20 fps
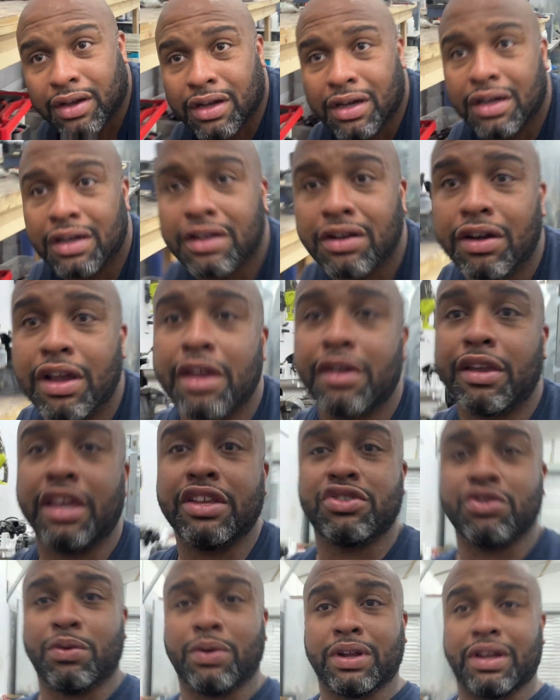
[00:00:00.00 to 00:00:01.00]
Go ahead and get
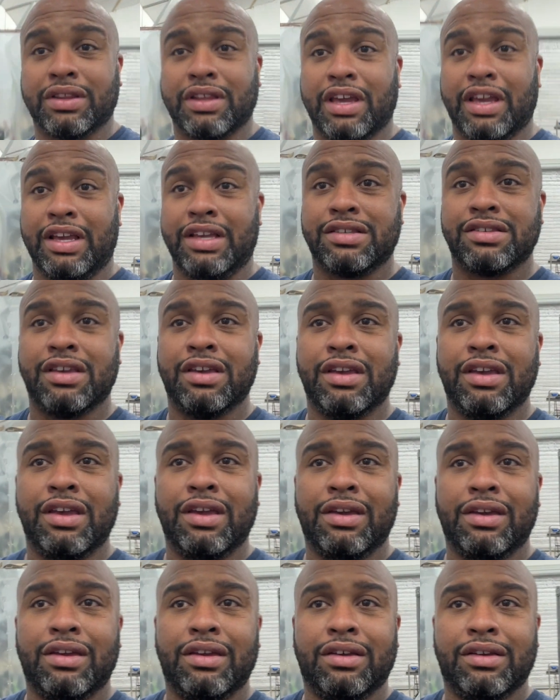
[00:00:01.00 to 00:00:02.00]
you one of these.
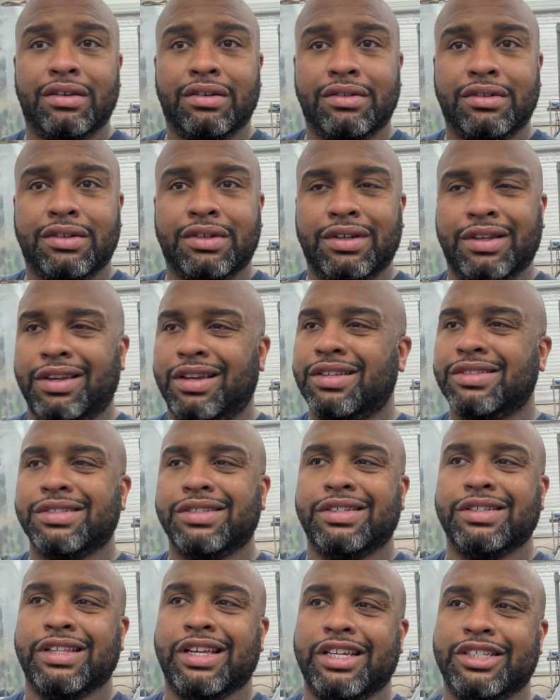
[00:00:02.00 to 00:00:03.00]
It's
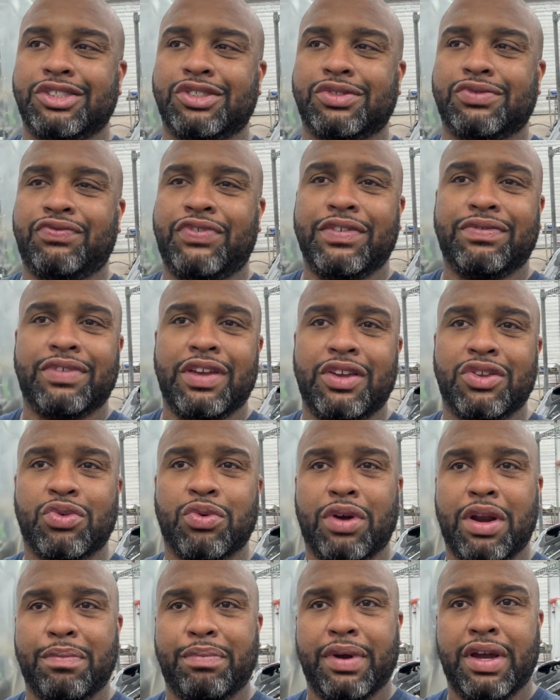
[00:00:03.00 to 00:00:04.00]
only like 15,
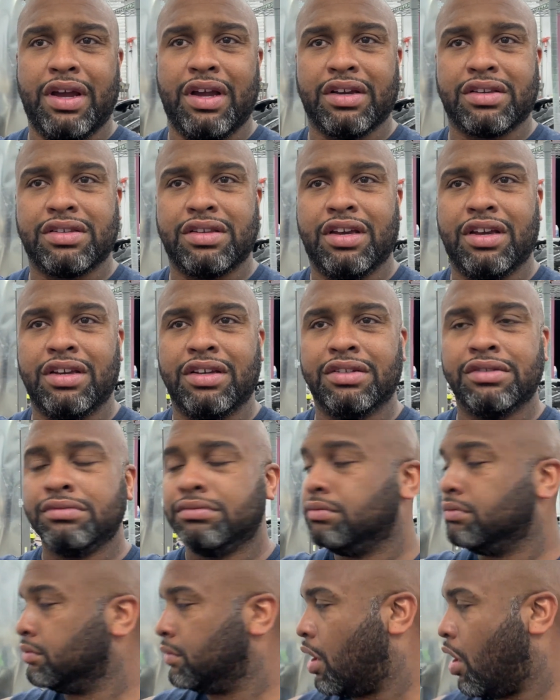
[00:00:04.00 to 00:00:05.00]
20 bucks.
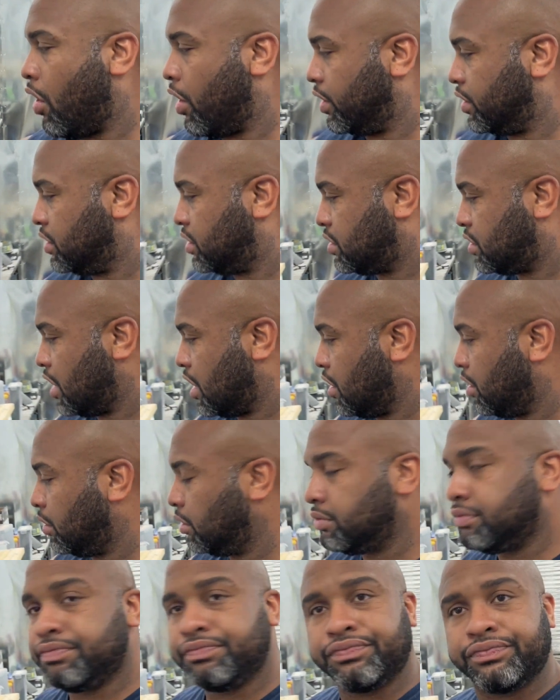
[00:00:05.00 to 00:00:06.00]
Hardened
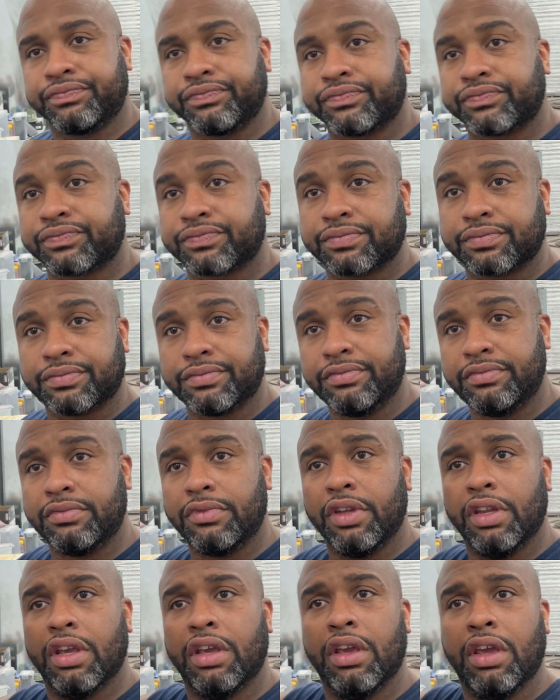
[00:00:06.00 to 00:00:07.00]
steel.
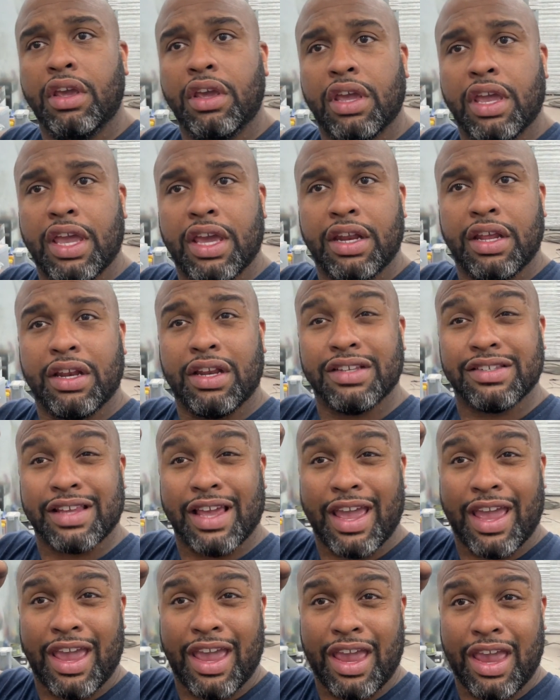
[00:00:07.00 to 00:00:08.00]
And it is
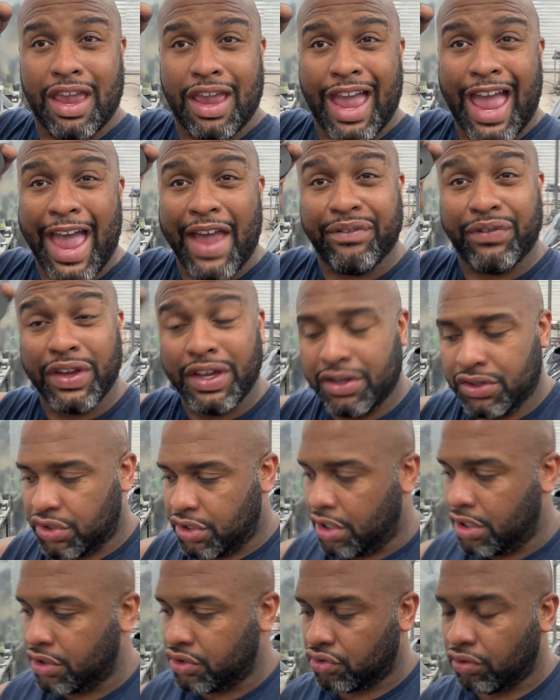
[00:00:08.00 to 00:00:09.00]
a 1/2-inch
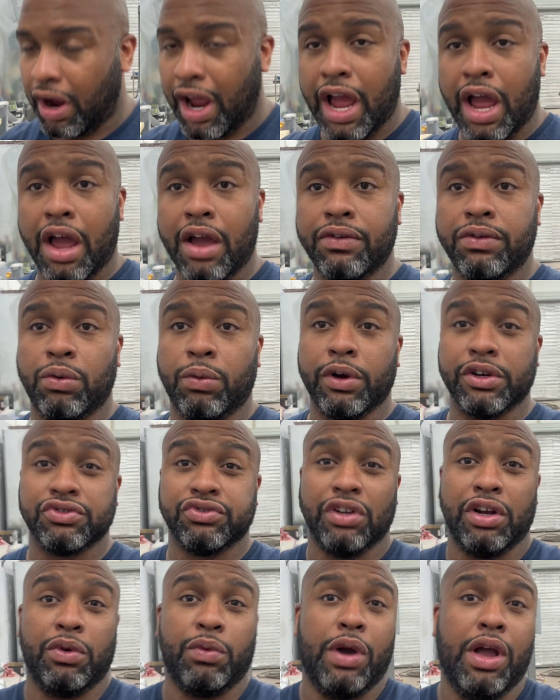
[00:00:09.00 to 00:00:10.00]
drive. Works
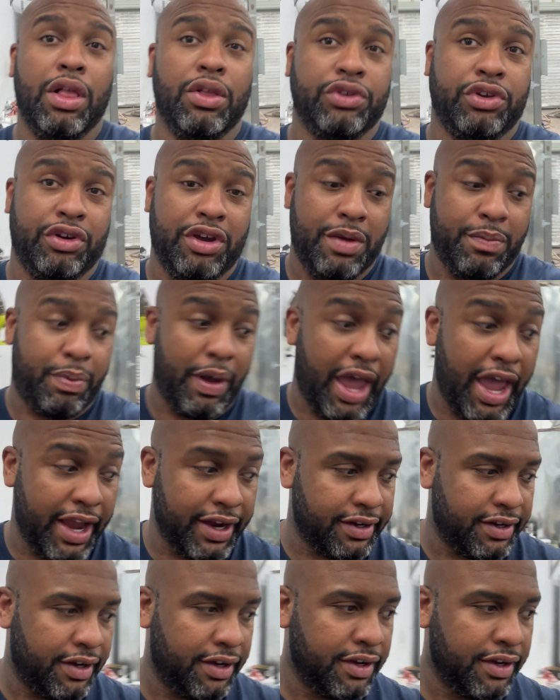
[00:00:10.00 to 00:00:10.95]
really well in your impact.